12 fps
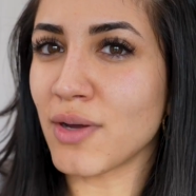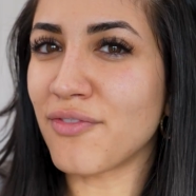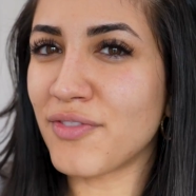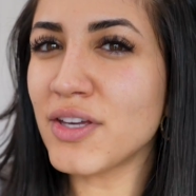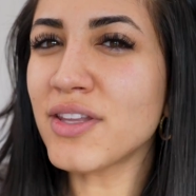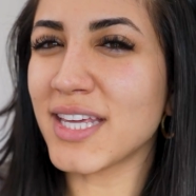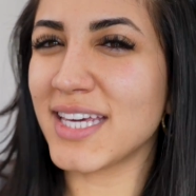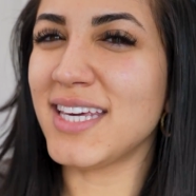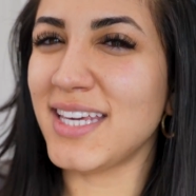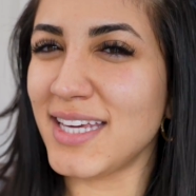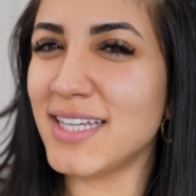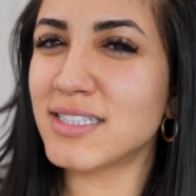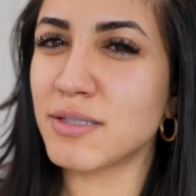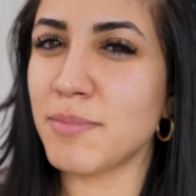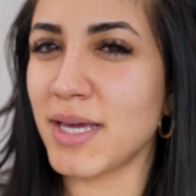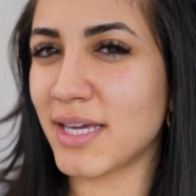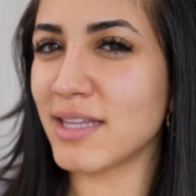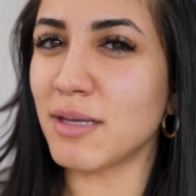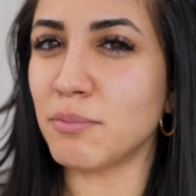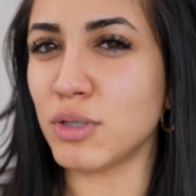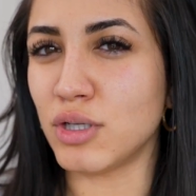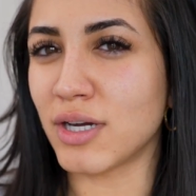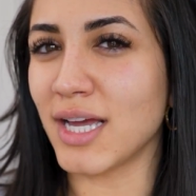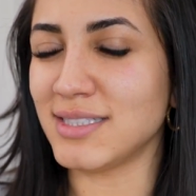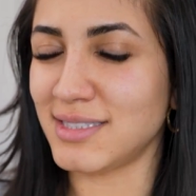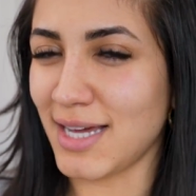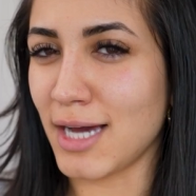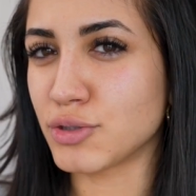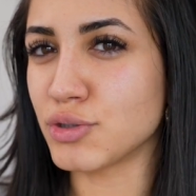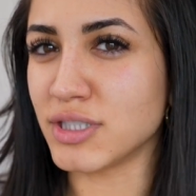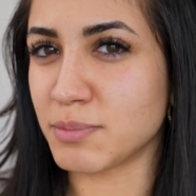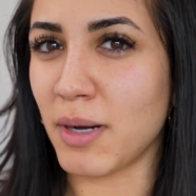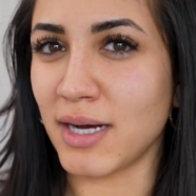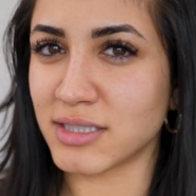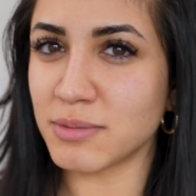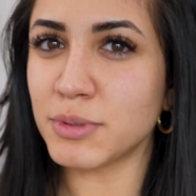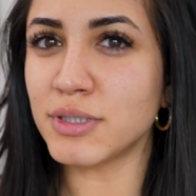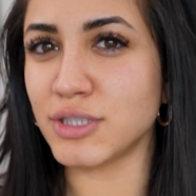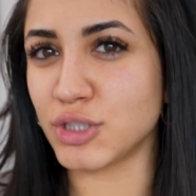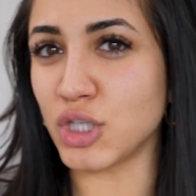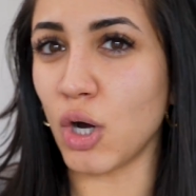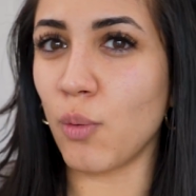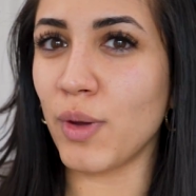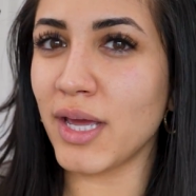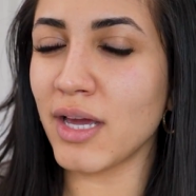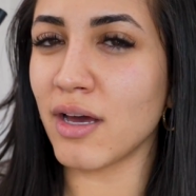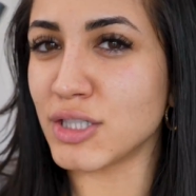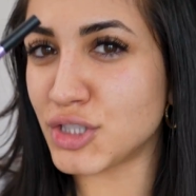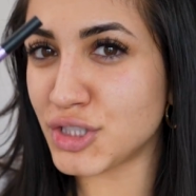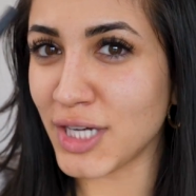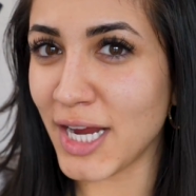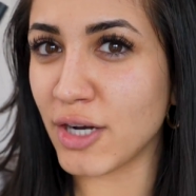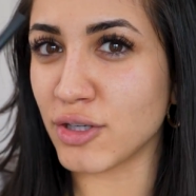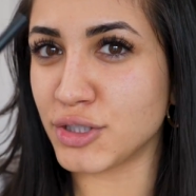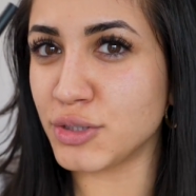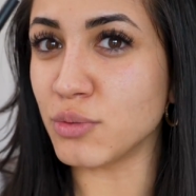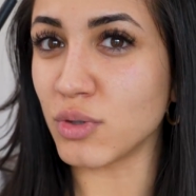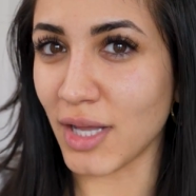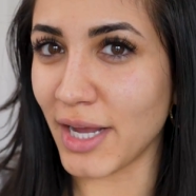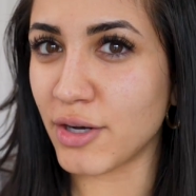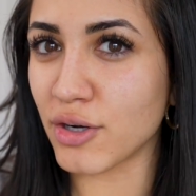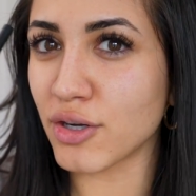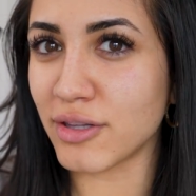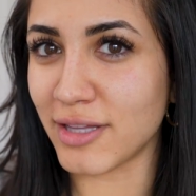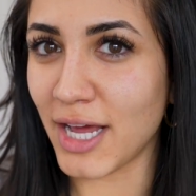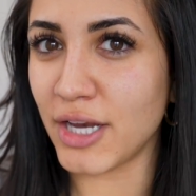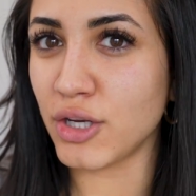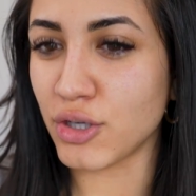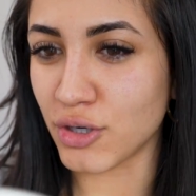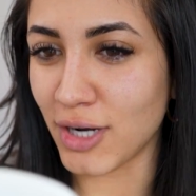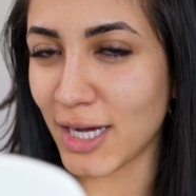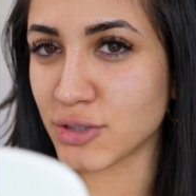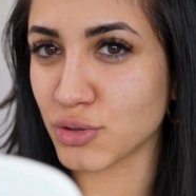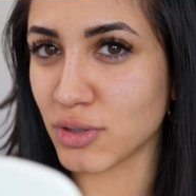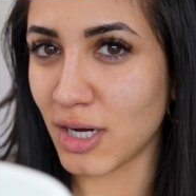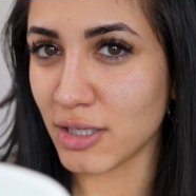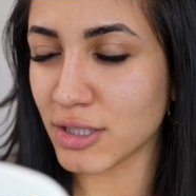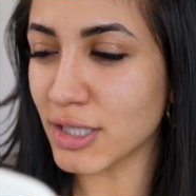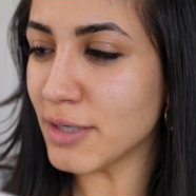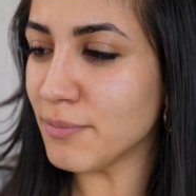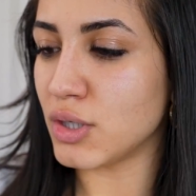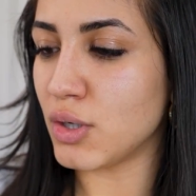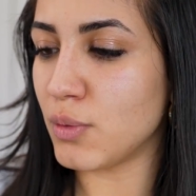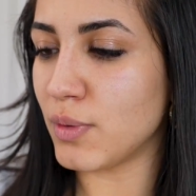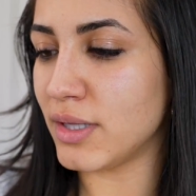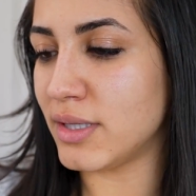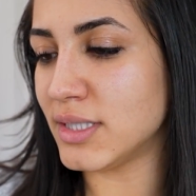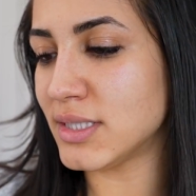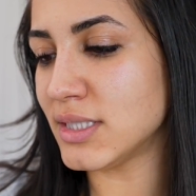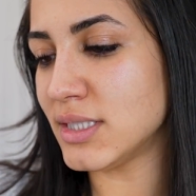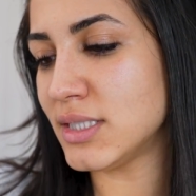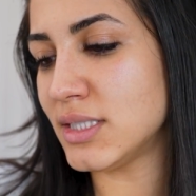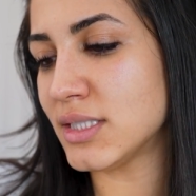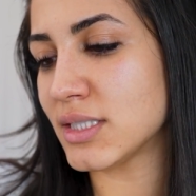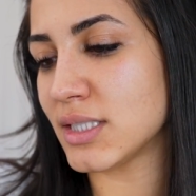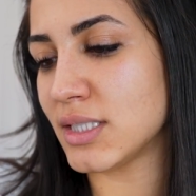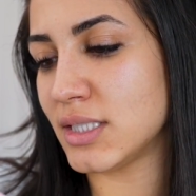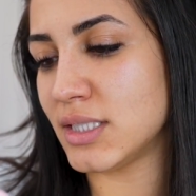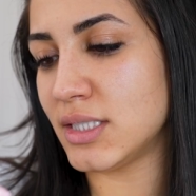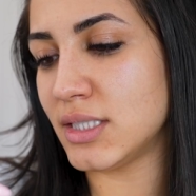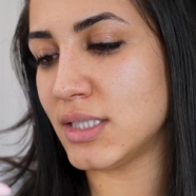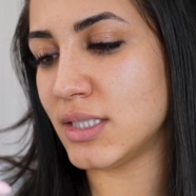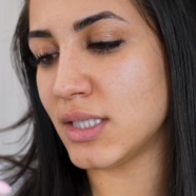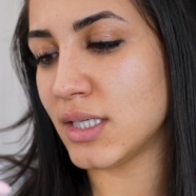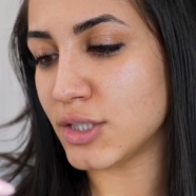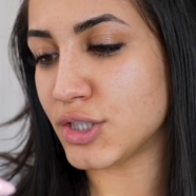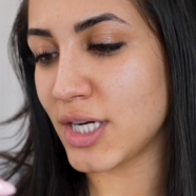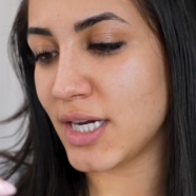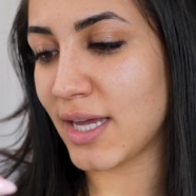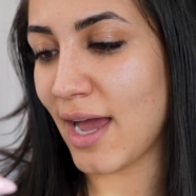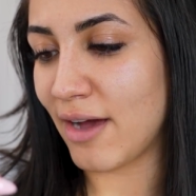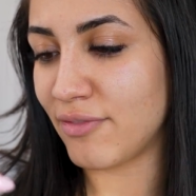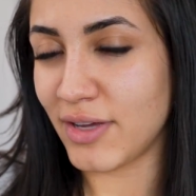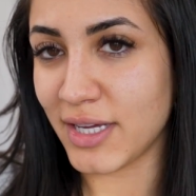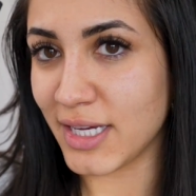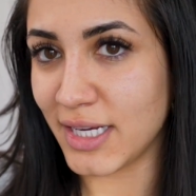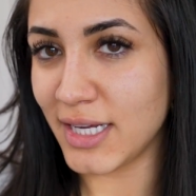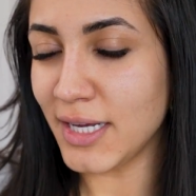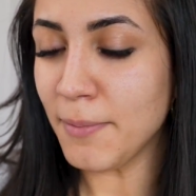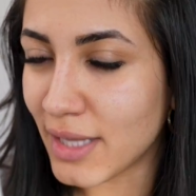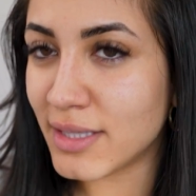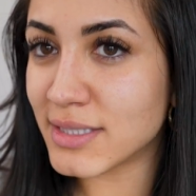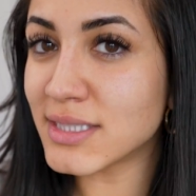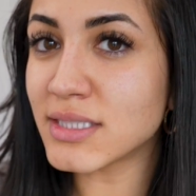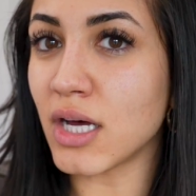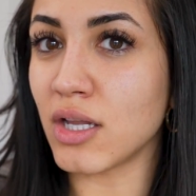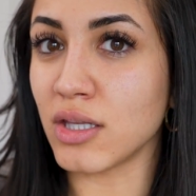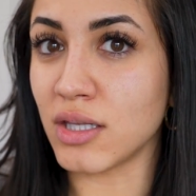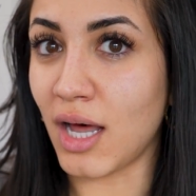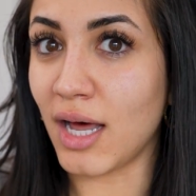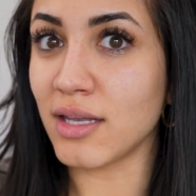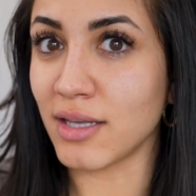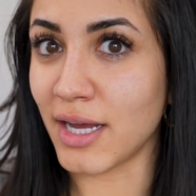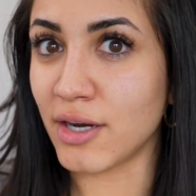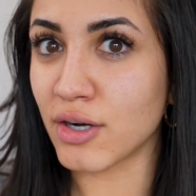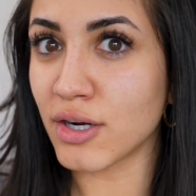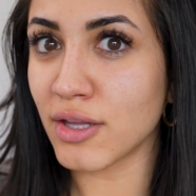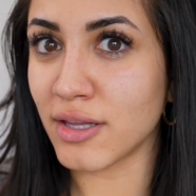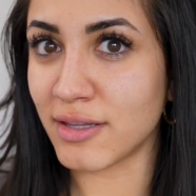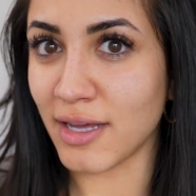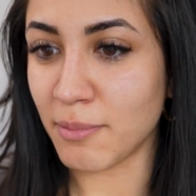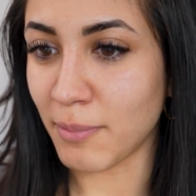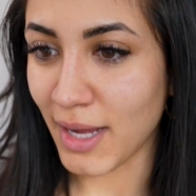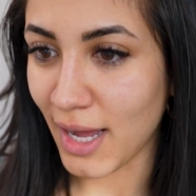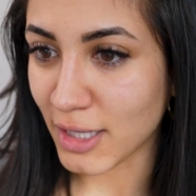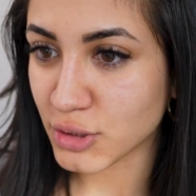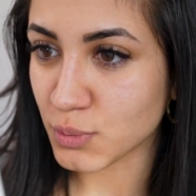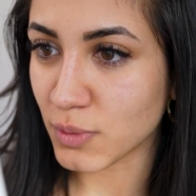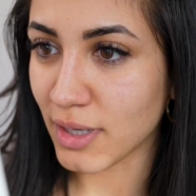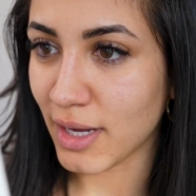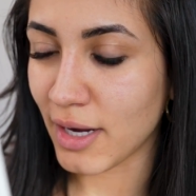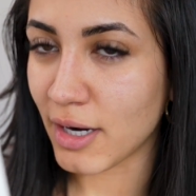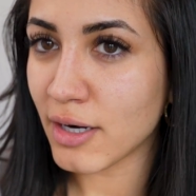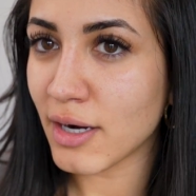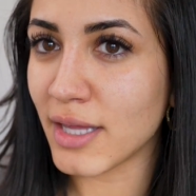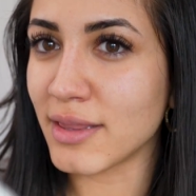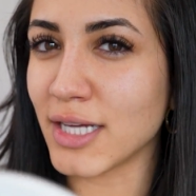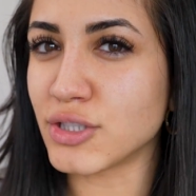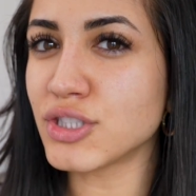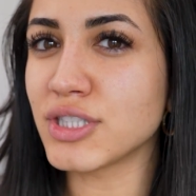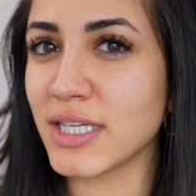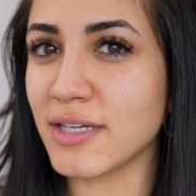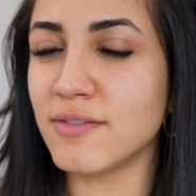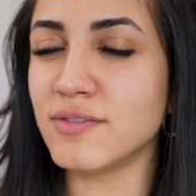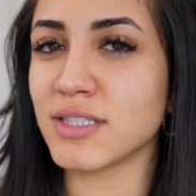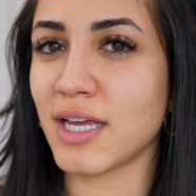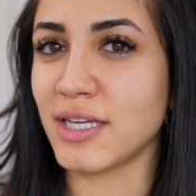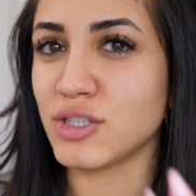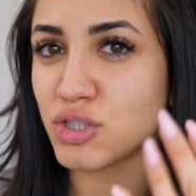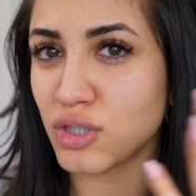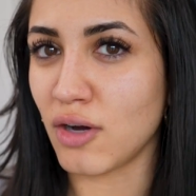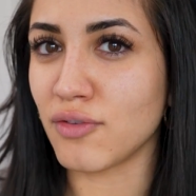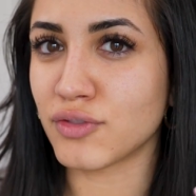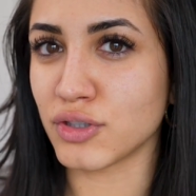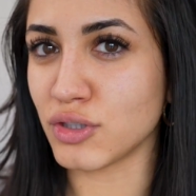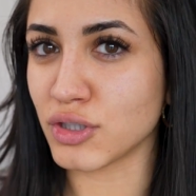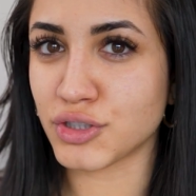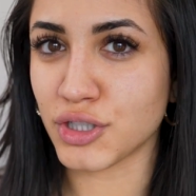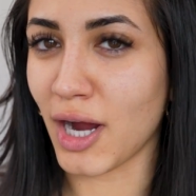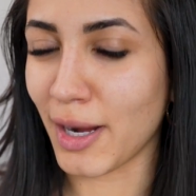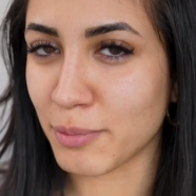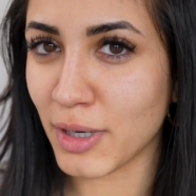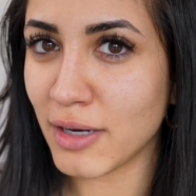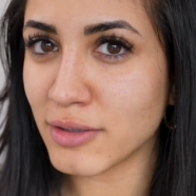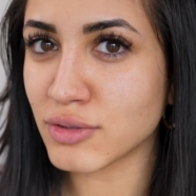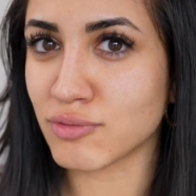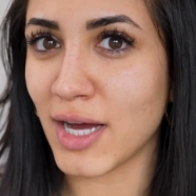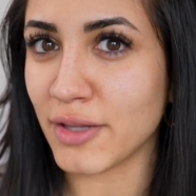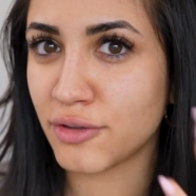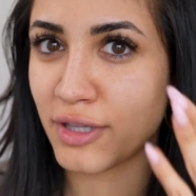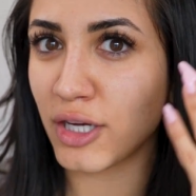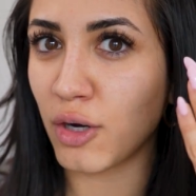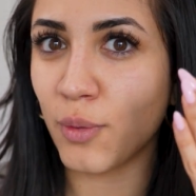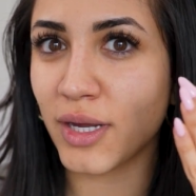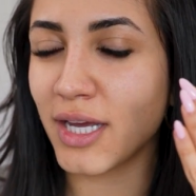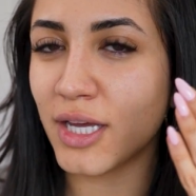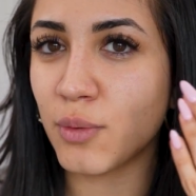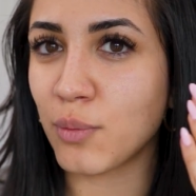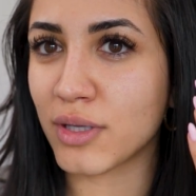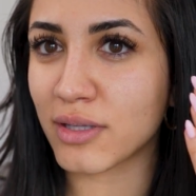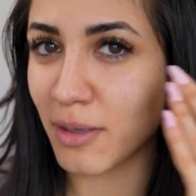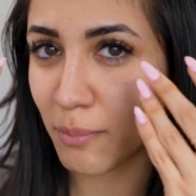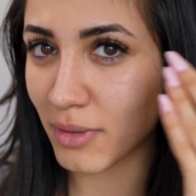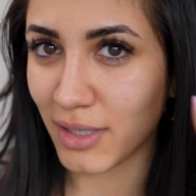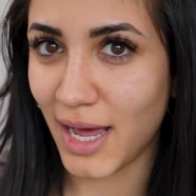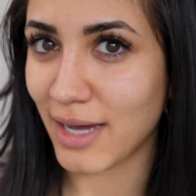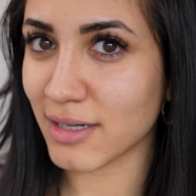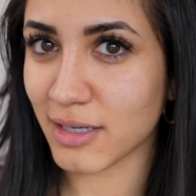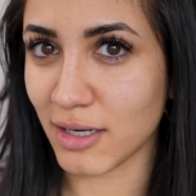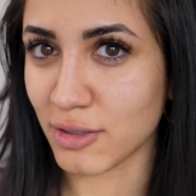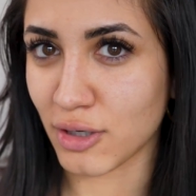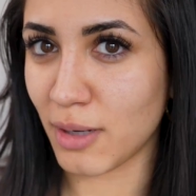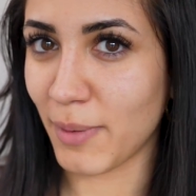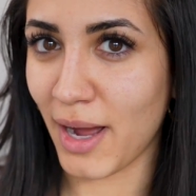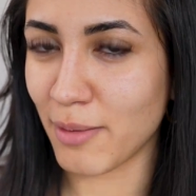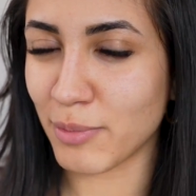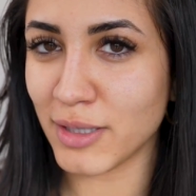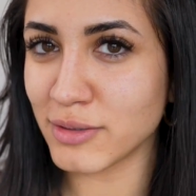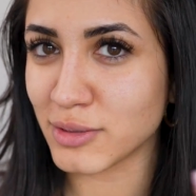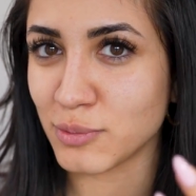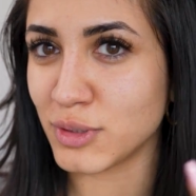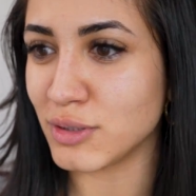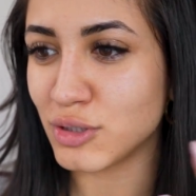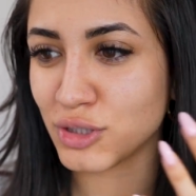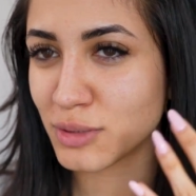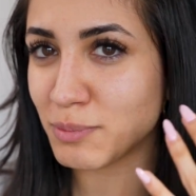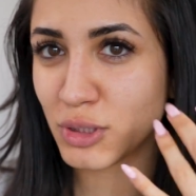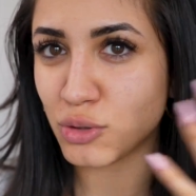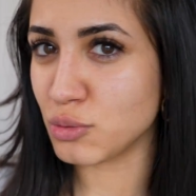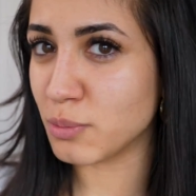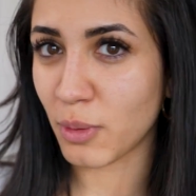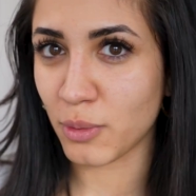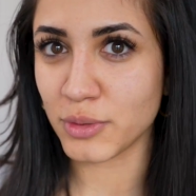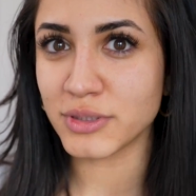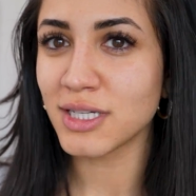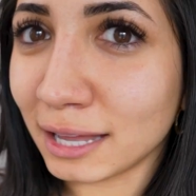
I feel the key to making them look as natural as possible is going a shade or two lighter than your natural color. So this is in the shade Cafe Kitty, and this is a lot lighter than my actual hair, and that just gives a softer look to your eyebrows rather than going in with a black color on my eyebrows. It would just be too bold